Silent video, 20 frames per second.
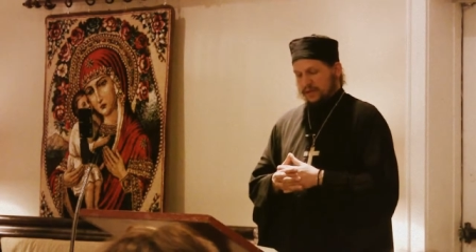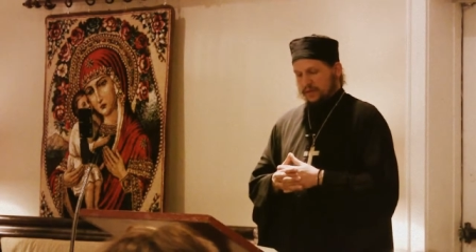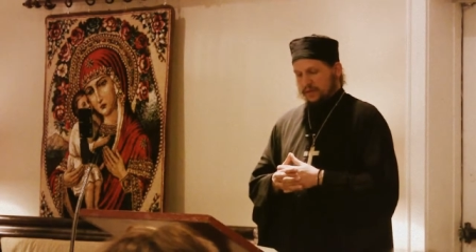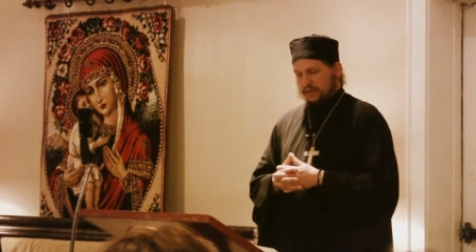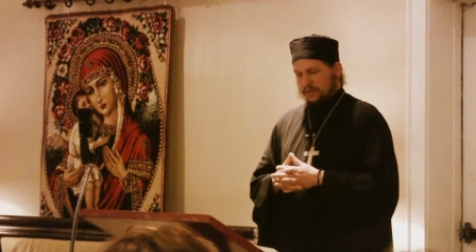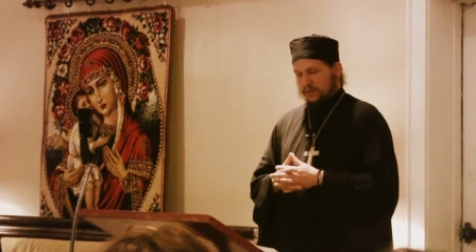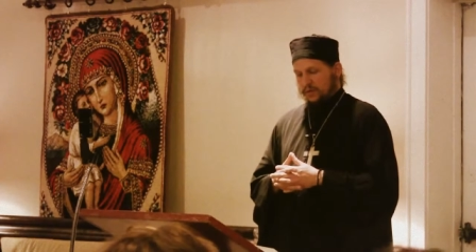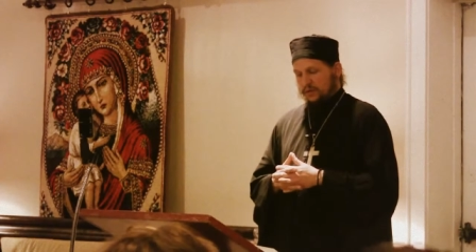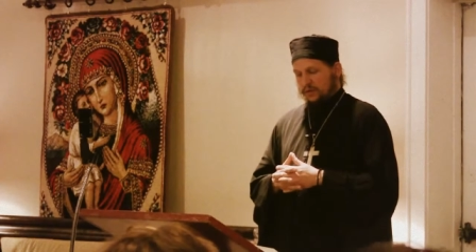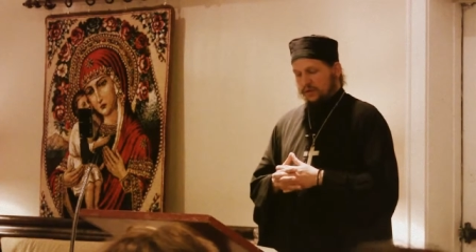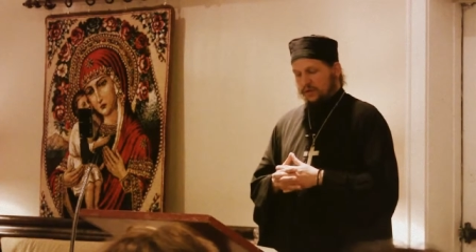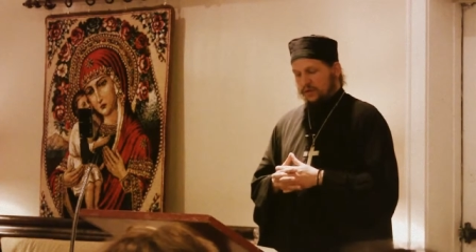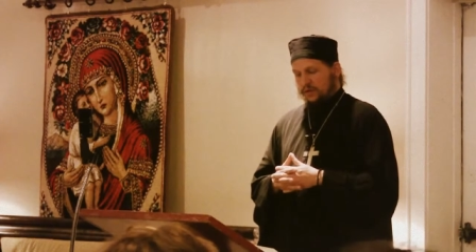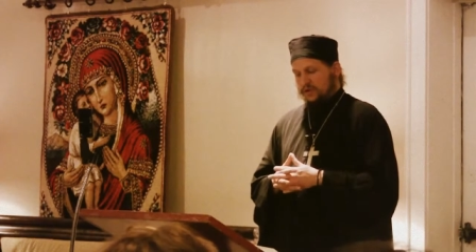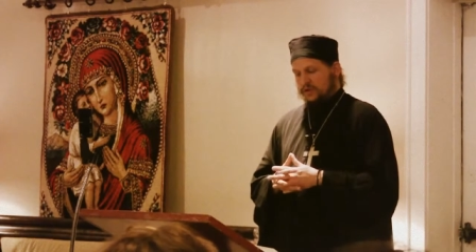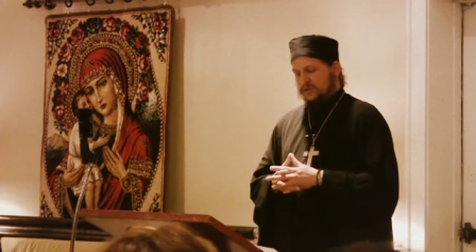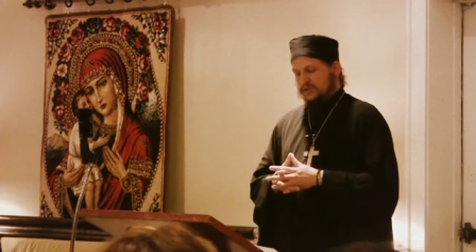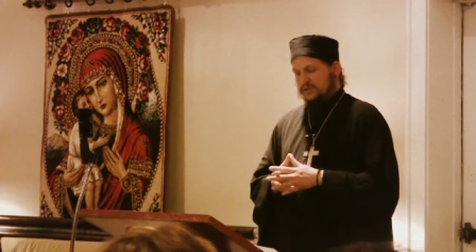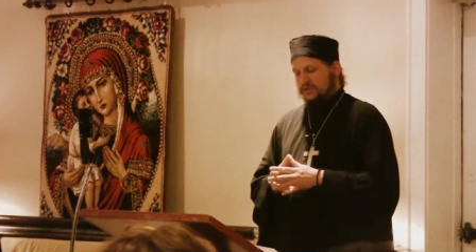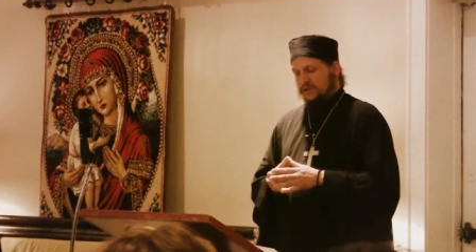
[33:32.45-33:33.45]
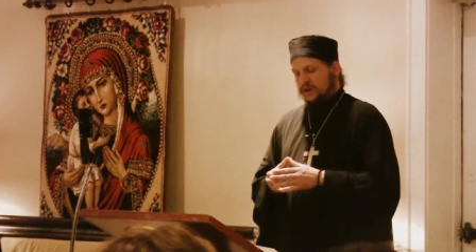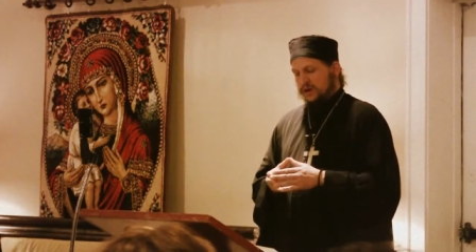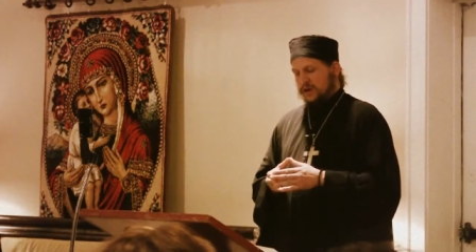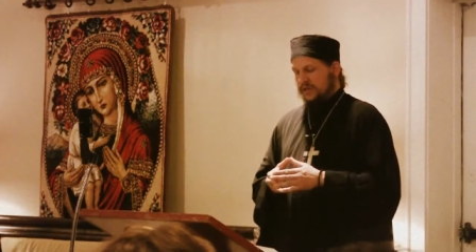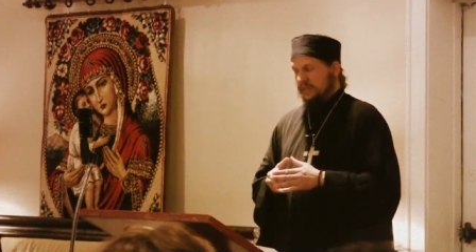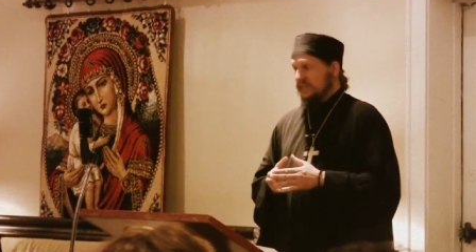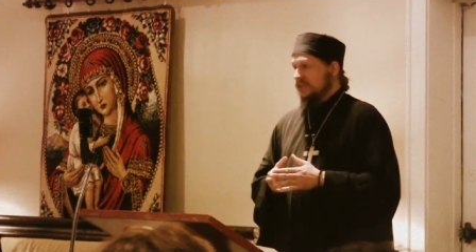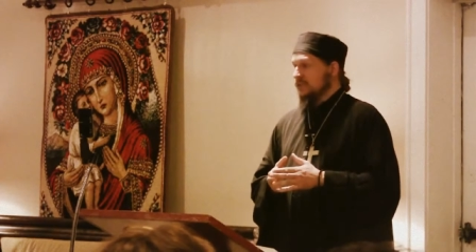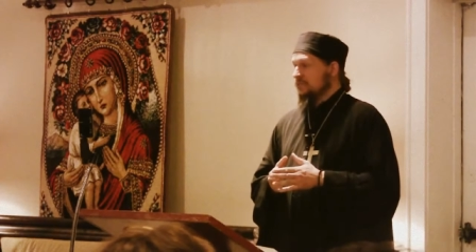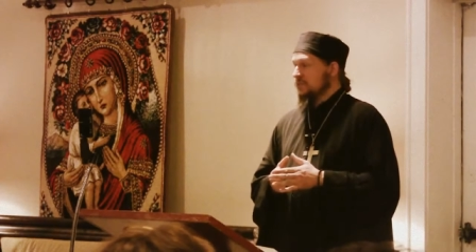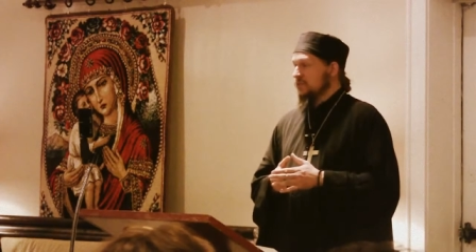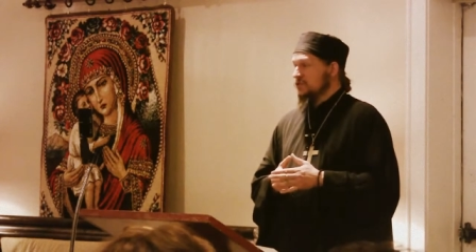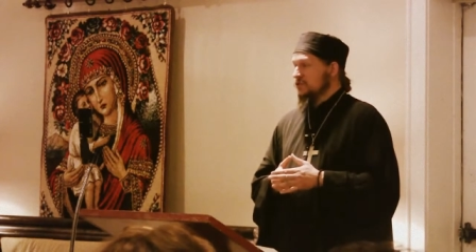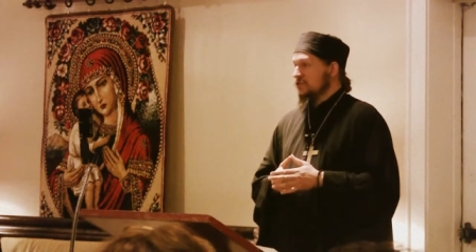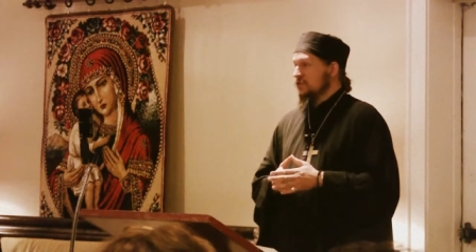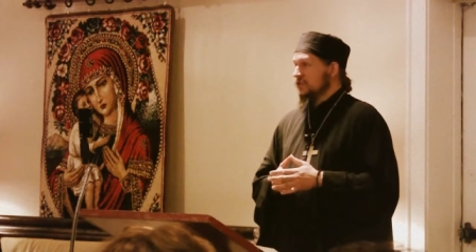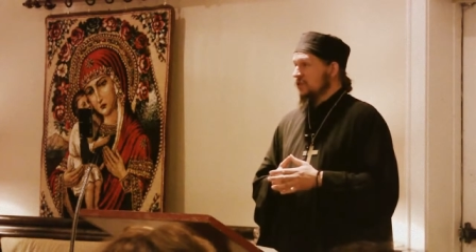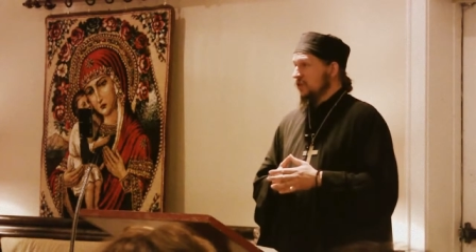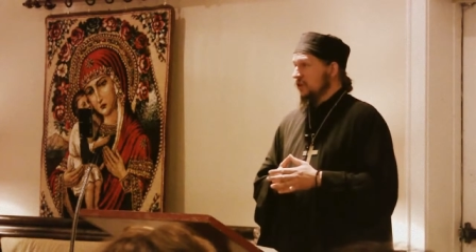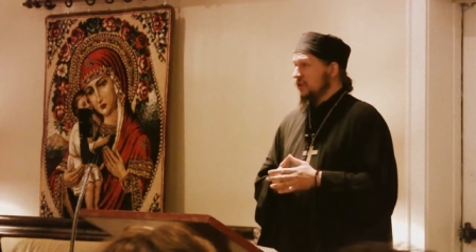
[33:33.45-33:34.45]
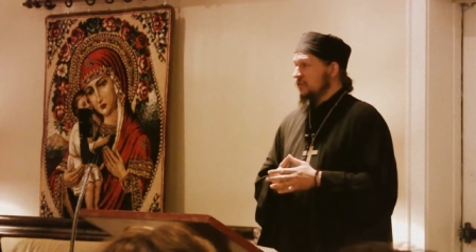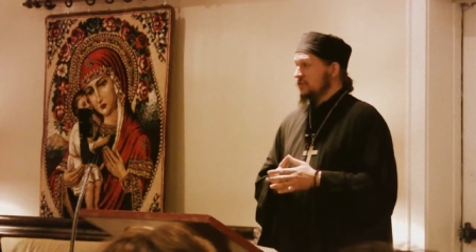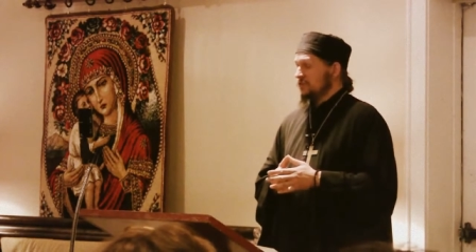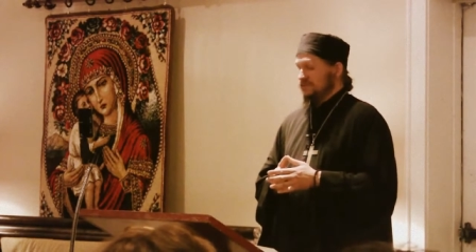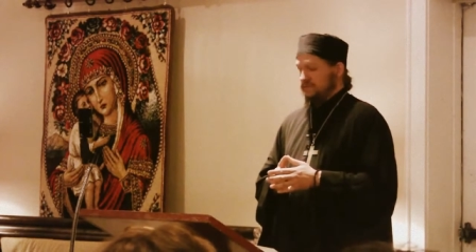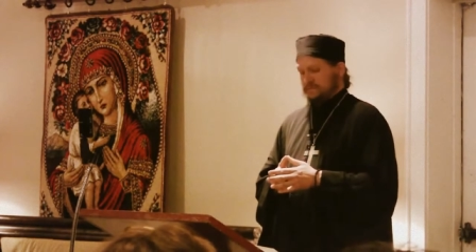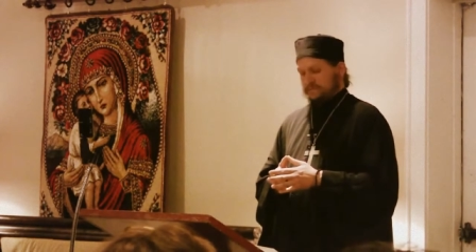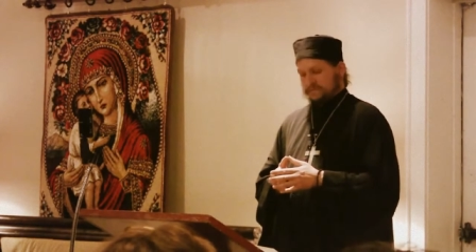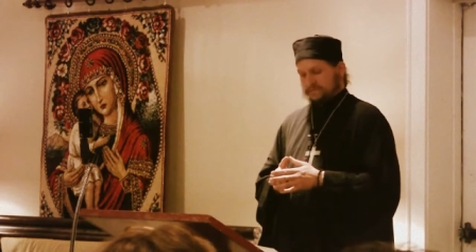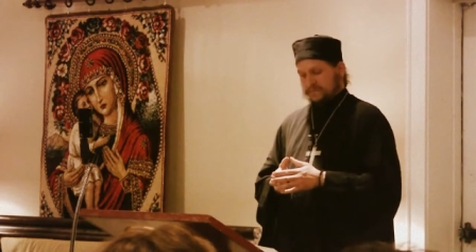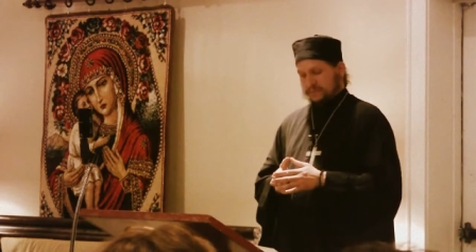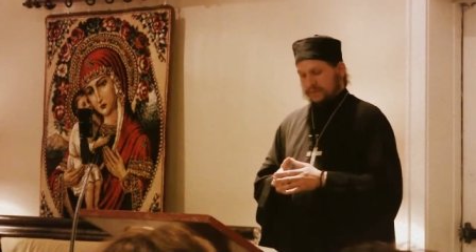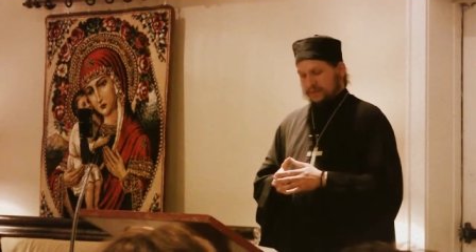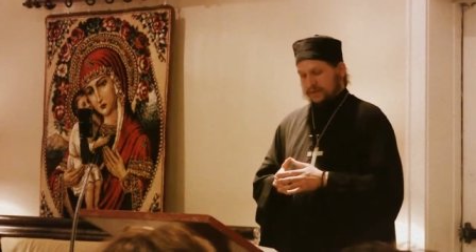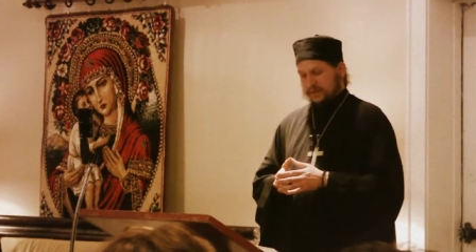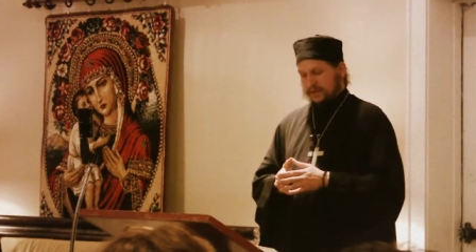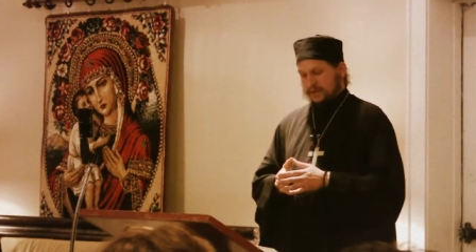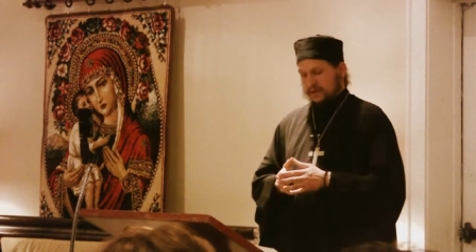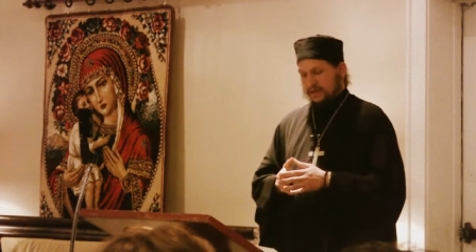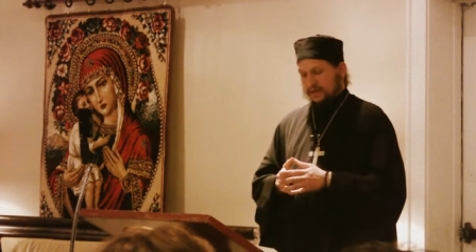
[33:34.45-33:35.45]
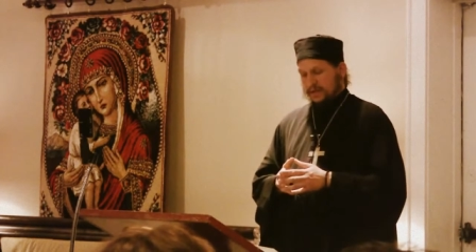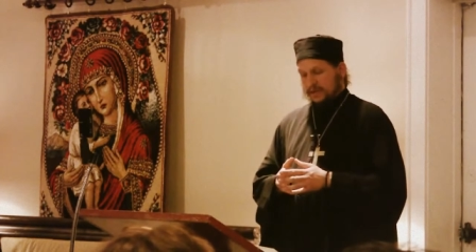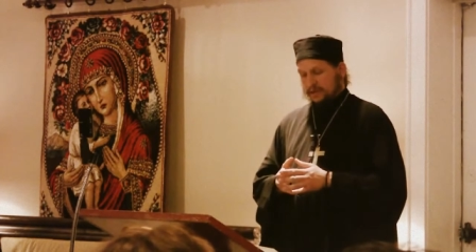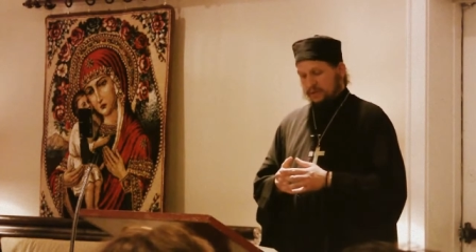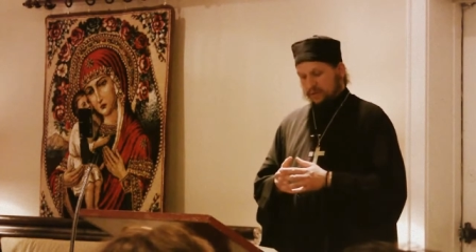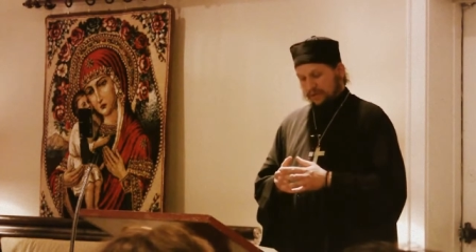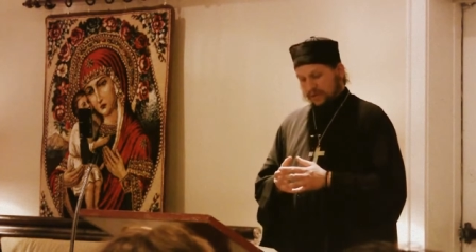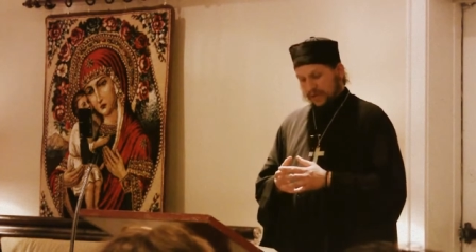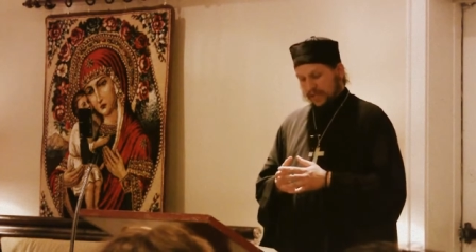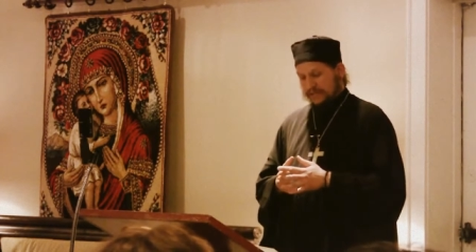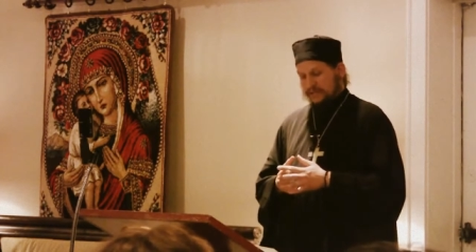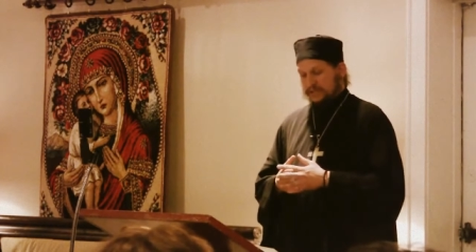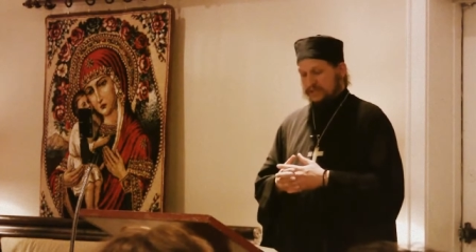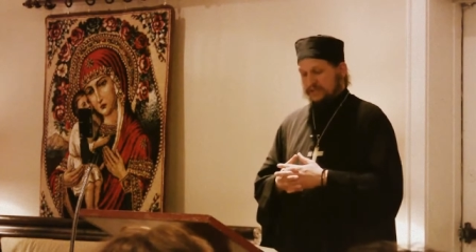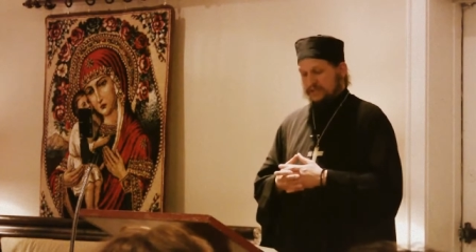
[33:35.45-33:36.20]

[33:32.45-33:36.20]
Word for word: When the war started in the Persian Gulf, he relates